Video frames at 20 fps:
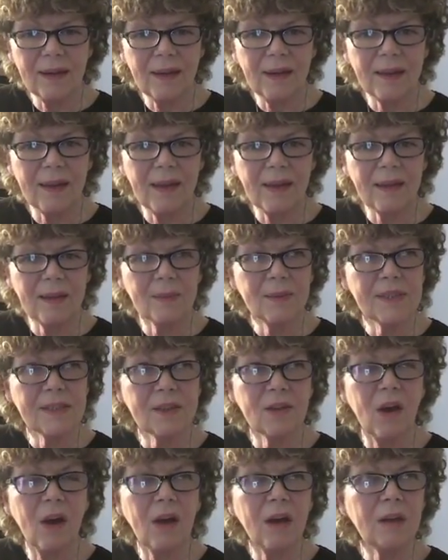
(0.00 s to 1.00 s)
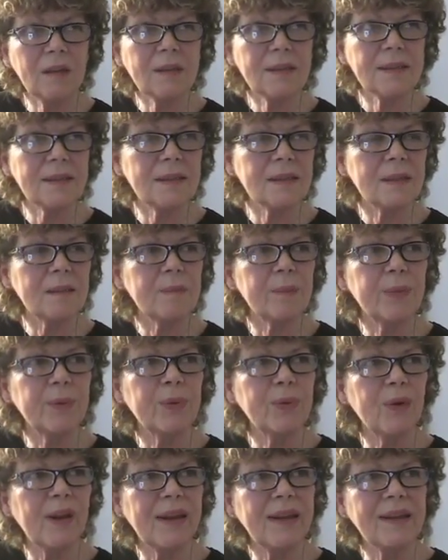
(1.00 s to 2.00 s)
There was constant
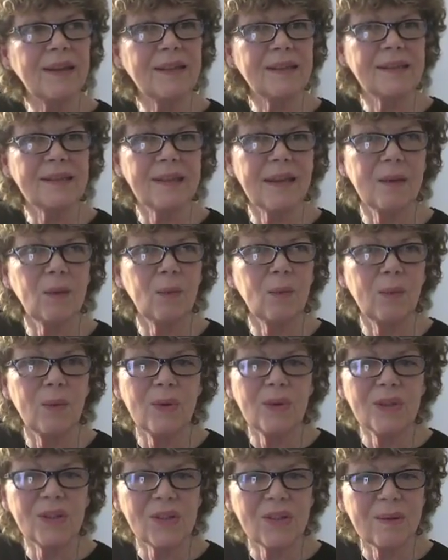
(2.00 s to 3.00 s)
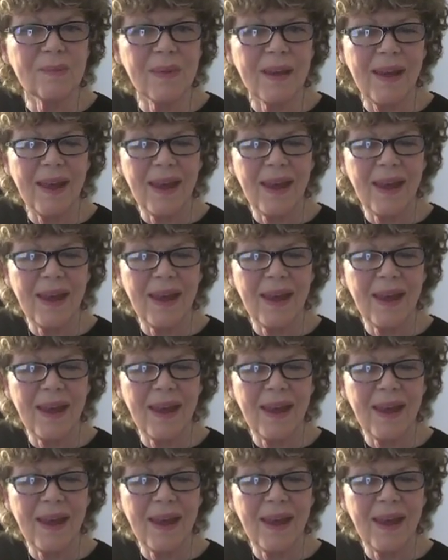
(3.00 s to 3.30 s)
praise and worship